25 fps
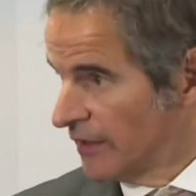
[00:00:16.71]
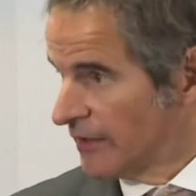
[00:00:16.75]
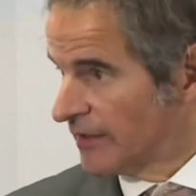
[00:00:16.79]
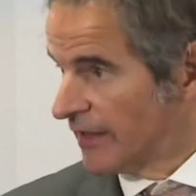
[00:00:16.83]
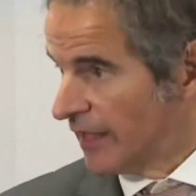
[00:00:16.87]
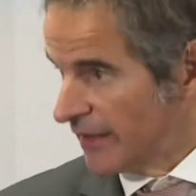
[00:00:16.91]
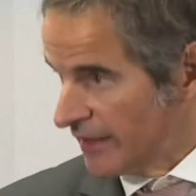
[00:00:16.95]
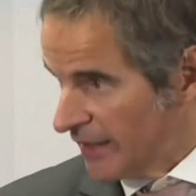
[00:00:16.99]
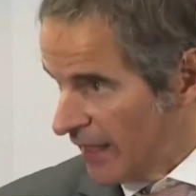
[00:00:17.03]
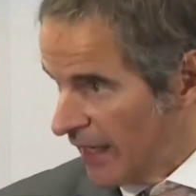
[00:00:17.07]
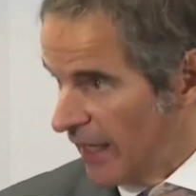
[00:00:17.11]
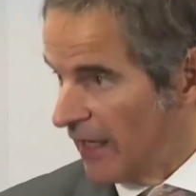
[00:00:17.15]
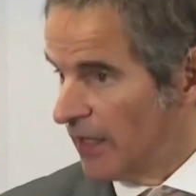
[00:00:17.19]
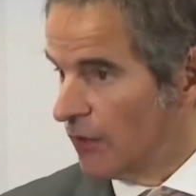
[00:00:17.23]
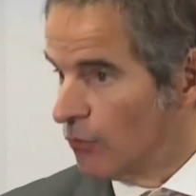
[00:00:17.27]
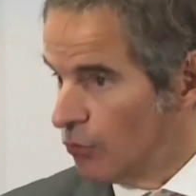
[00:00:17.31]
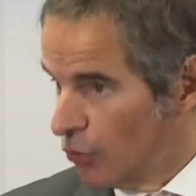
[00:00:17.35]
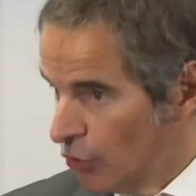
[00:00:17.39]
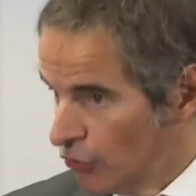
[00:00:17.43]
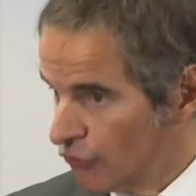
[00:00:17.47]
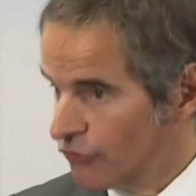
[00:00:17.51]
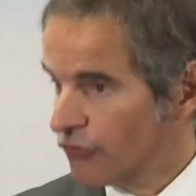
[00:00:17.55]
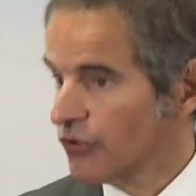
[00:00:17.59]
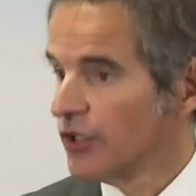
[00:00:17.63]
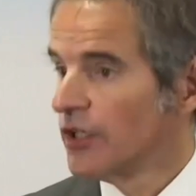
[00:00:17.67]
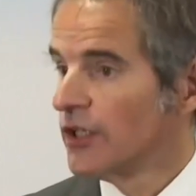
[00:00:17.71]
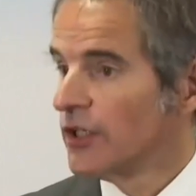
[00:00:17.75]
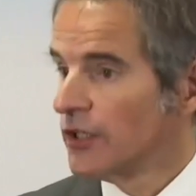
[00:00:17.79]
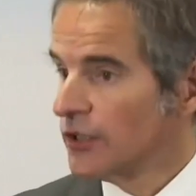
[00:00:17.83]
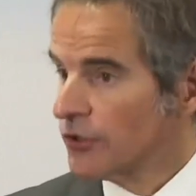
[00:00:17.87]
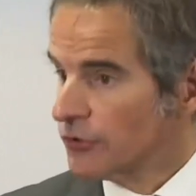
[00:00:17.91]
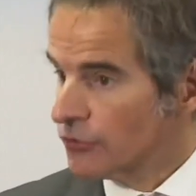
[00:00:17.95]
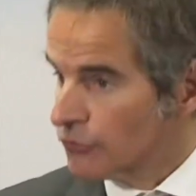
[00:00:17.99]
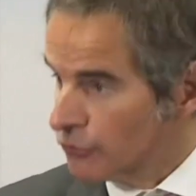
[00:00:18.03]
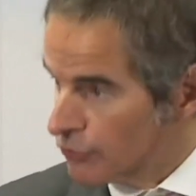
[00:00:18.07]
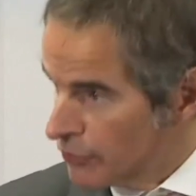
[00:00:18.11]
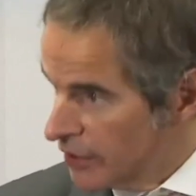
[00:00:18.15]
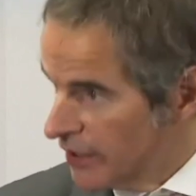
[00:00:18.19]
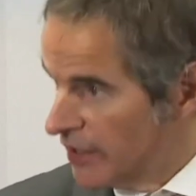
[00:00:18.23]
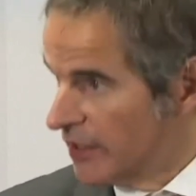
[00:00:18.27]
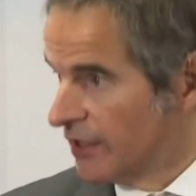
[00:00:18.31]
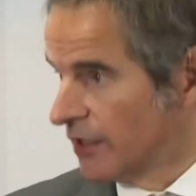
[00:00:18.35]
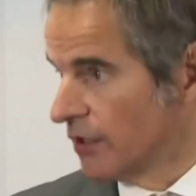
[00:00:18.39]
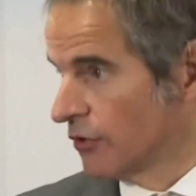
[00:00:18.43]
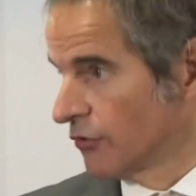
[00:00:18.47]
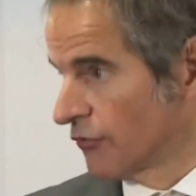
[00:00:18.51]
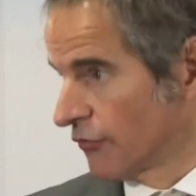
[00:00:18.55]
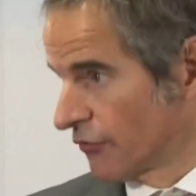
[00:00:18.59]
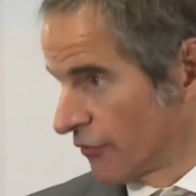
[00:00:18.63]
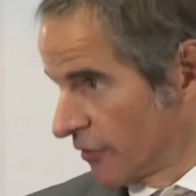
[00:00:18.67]
that I was really
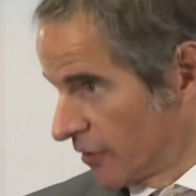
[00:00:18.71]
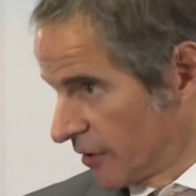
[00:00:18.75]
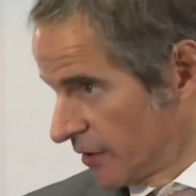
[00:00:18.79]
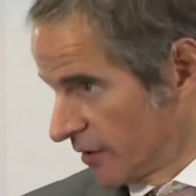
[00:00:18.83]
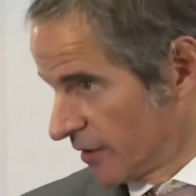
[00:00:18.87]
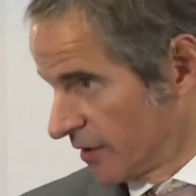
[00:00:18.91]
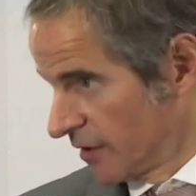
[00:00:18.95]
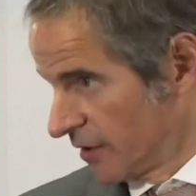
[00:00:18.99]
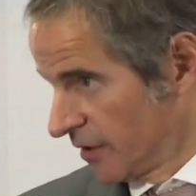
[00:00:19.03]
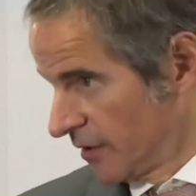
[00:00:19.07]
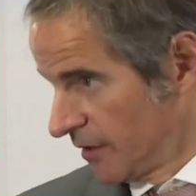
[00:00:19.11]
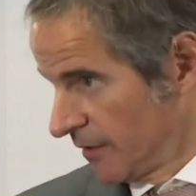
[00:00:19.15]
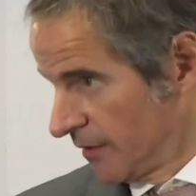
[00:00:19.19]
concerned.